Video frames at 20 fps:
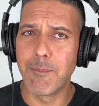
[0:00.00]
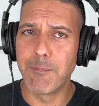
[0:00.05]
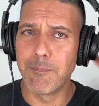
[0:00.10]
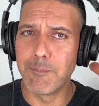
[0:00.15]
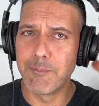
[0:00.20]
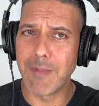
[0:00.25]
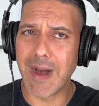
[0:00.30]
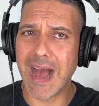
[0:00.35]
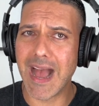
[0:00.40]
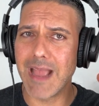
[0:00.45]

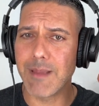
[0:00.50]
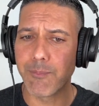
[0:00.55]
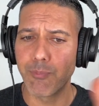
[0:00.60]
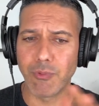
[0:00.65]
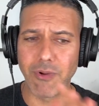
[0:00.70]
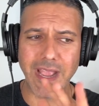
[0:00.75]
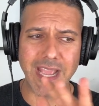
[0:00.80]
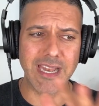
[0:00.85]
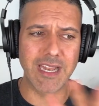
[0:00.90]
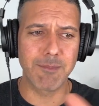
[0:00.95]
my
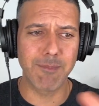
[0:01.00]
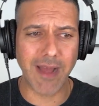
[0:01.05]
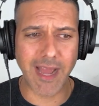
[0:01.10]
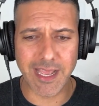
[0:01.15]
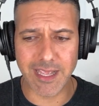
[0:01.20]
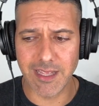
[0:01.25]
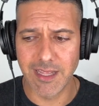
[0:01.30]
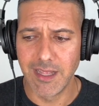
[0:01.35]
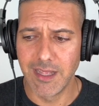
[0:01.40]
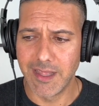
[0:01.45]
brain and
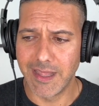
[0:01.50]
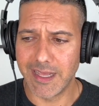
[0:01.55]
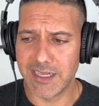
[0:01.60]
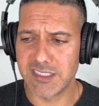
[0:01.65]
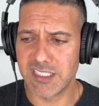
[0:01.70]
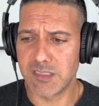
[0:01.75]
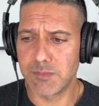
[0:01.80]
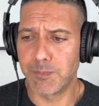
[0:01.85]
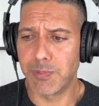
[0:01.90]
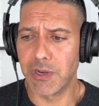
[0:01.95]
my
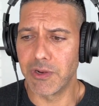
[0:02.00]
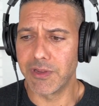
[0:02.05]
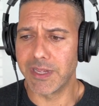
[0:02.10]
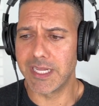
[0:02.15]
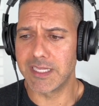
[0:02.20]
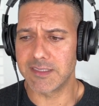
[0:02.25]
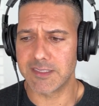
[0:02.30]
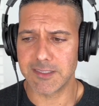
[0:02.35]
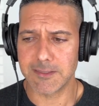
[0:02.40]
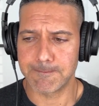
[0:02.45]

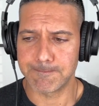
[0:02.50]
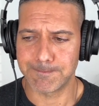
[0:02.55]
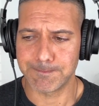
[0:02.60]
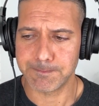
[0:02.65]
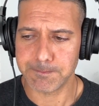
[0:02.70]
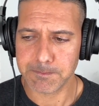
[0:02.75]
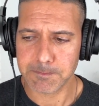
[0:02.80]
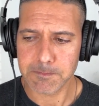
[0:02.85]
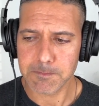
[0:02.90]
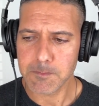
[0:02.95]
experience,
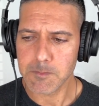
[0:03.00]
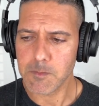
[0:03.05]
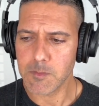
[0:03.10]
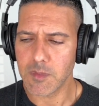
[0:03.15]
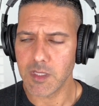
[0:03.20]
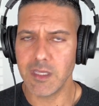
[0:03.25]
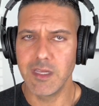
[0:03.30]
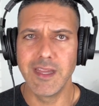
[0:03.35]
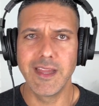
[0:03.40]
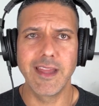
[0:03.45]

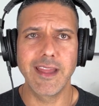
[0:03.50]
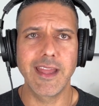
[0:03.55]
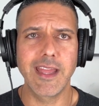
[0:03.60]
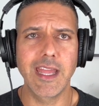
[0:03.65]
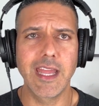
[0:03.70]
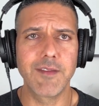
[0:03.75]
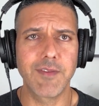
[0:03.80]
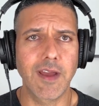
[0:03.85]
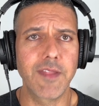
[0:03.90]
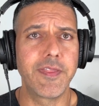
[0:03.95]

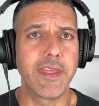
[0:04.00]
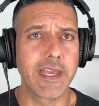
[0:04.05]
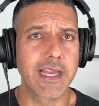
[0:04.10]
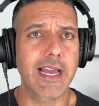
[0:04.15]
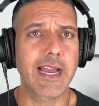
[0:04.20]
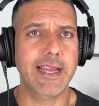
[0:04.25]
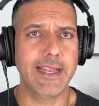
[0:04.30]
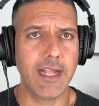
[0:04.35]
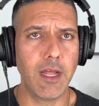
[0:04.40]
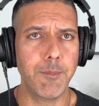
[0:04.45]
if I think I
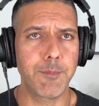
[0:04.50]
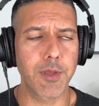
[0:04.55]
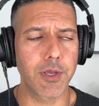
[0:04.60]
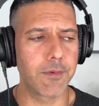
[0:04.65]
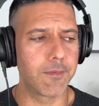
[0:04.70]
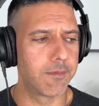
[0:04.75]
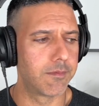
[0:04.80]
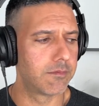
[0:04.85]
could help you.